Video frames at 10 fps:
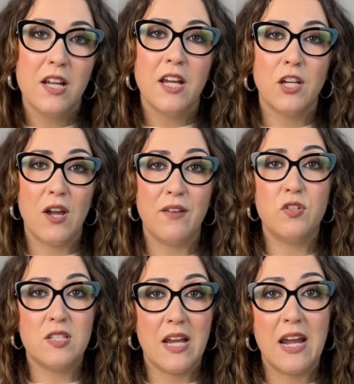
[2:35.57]
you have to
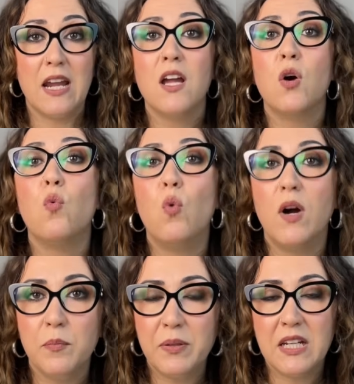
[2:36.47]
say 1
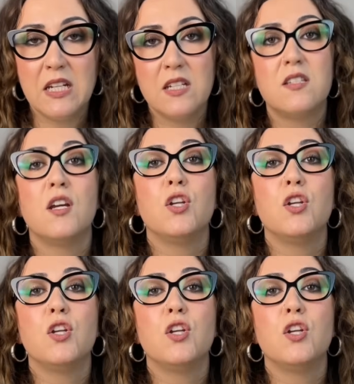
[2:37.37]
piece,